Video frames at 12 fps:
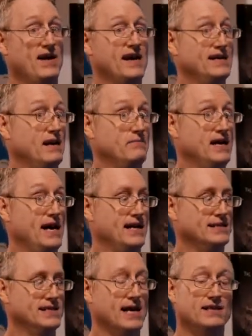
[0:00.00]
In fact, I'm
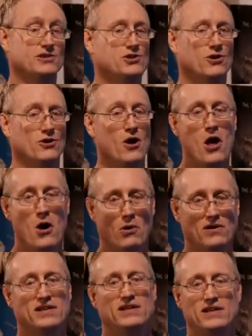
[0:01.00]
not exactly sure
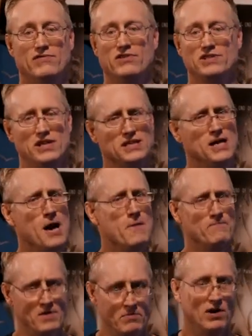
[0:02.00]
what the difference is,
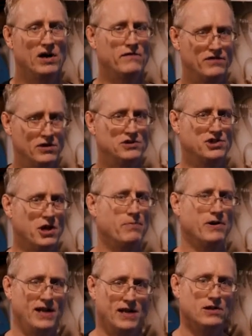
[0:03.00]
but if you're
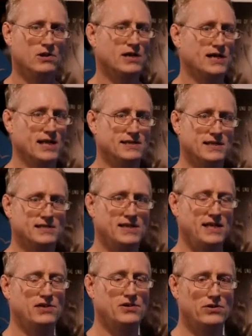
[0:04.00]
jumping in and looking at the
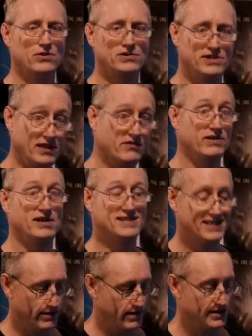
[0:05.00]
C2, C3
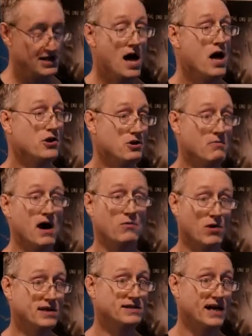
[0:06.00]
series, you
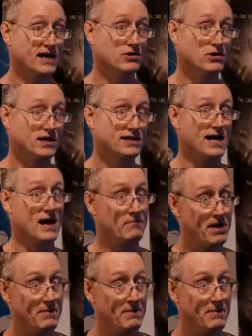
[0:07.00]
might want to take a look at that.